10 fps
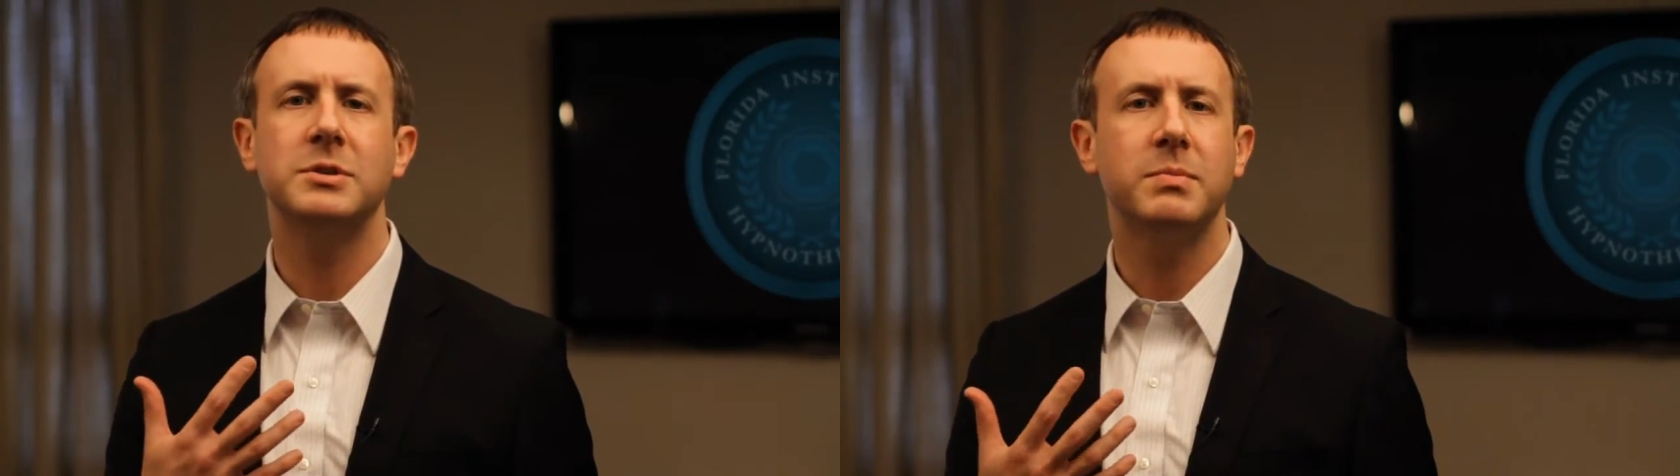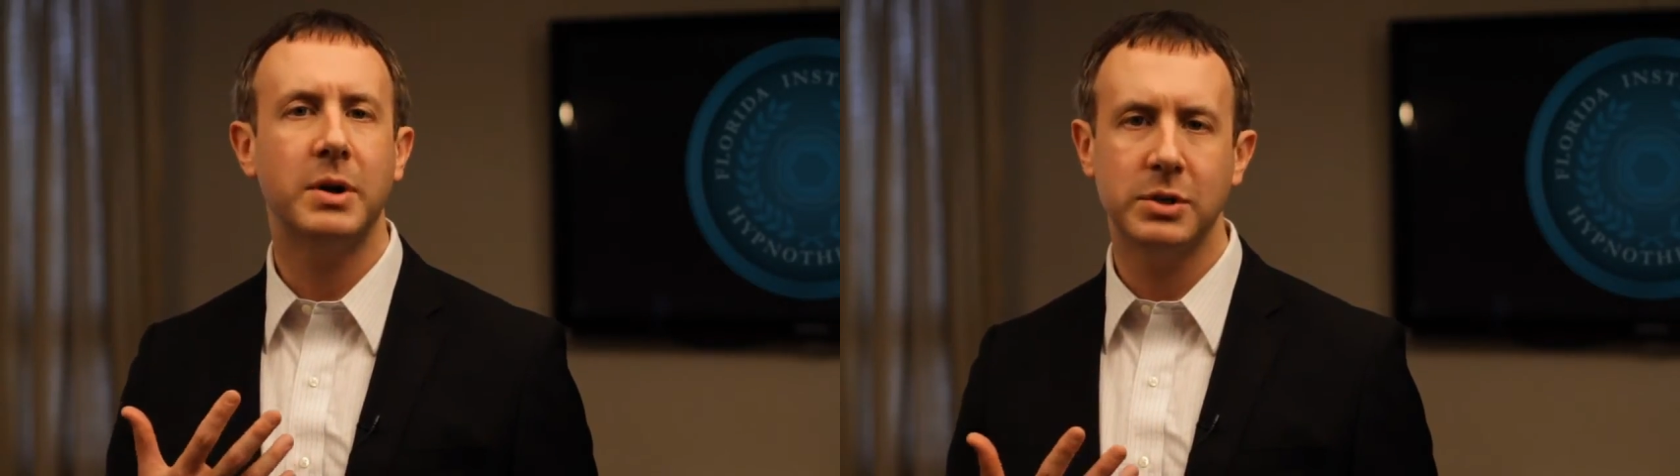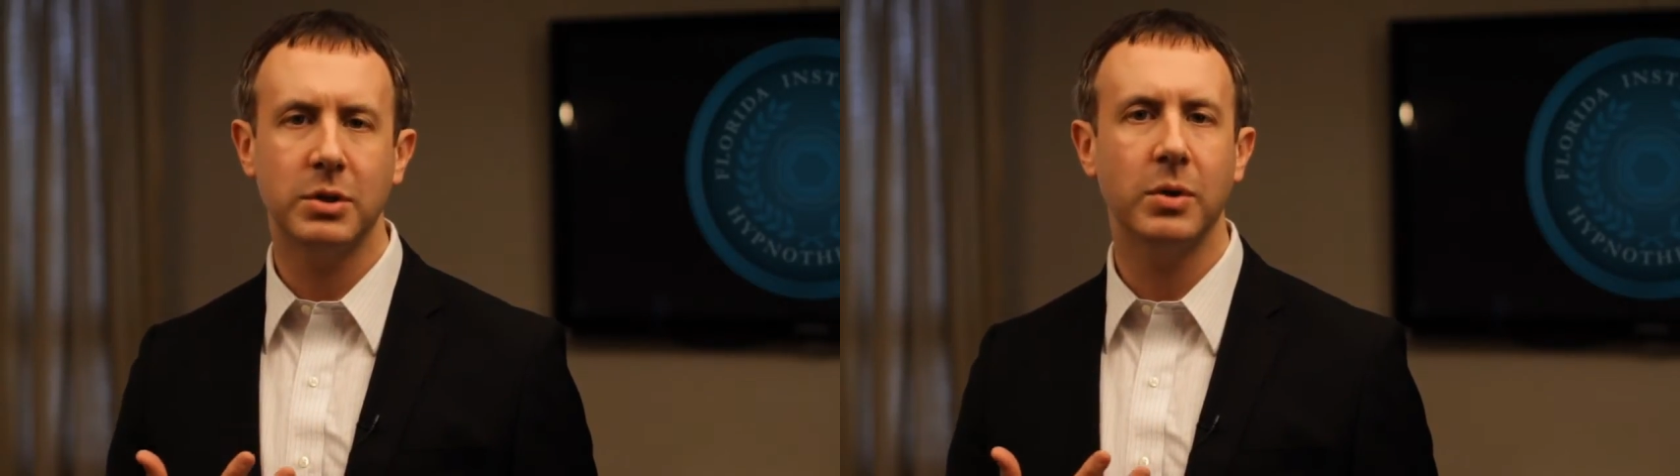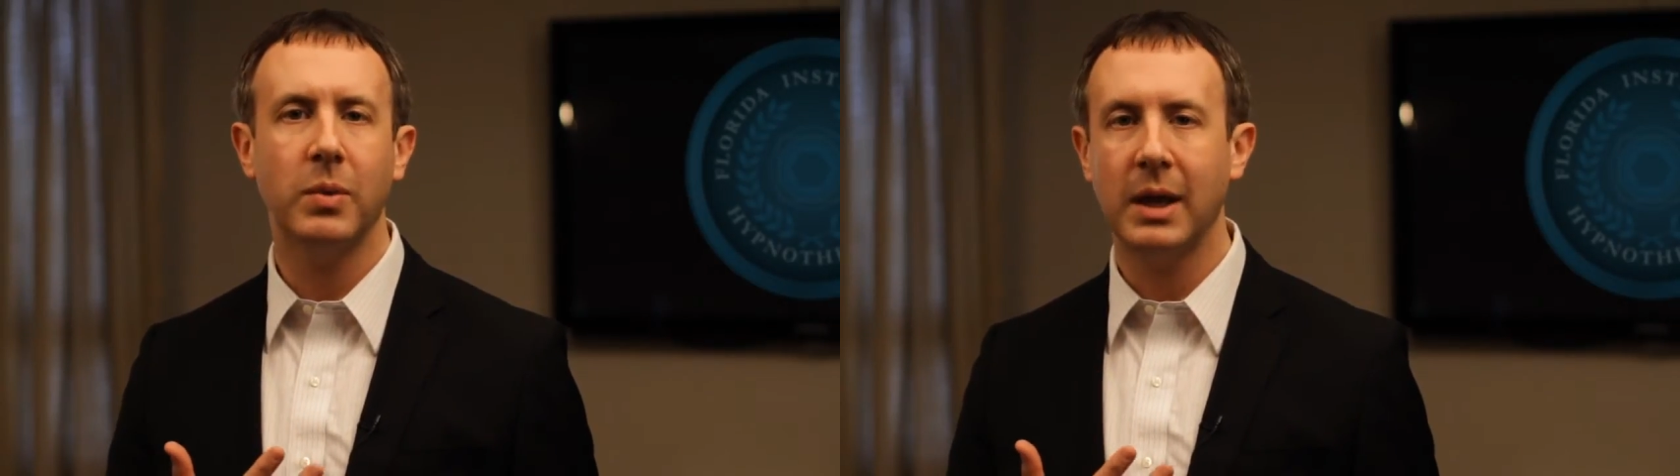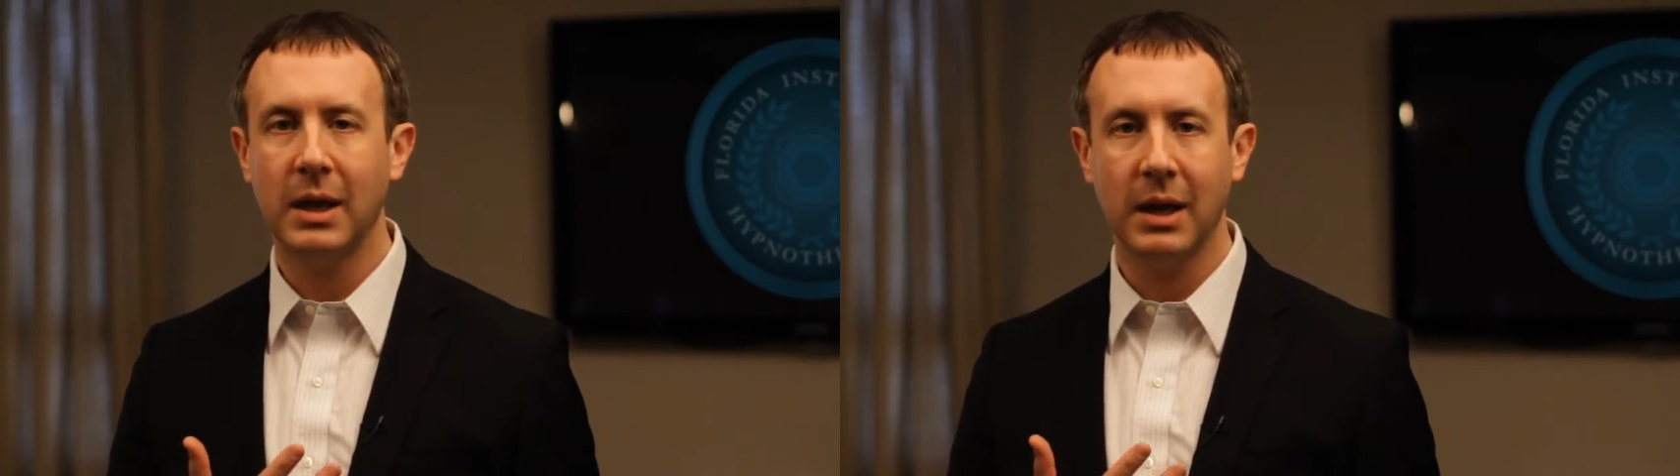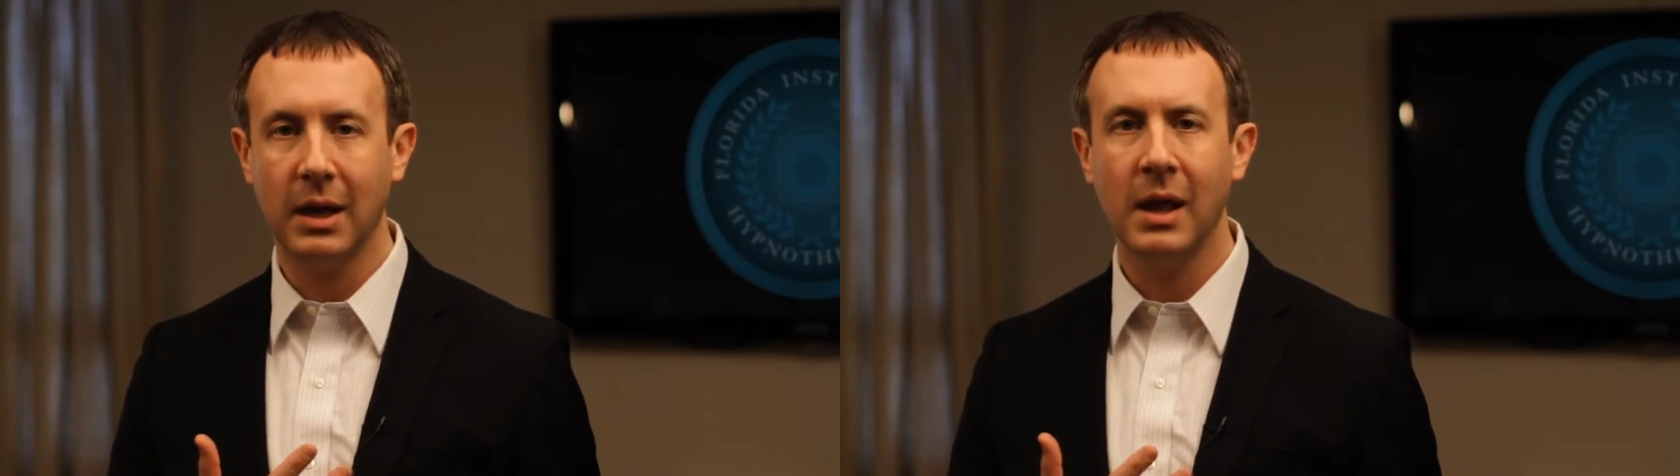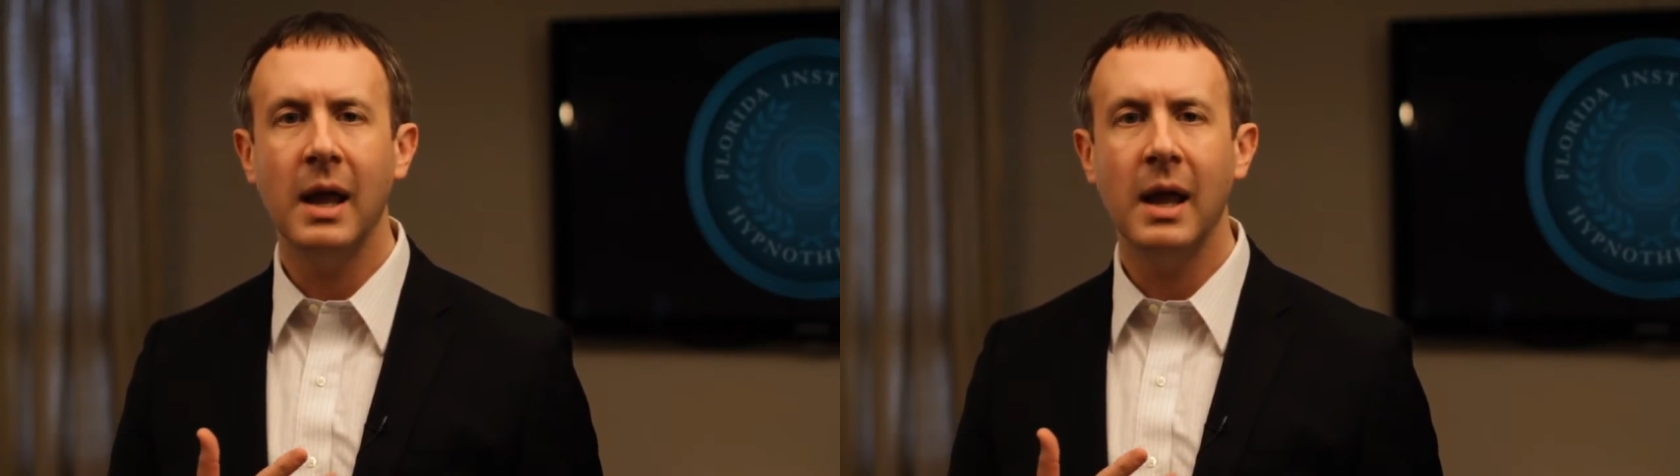spiritual awakening.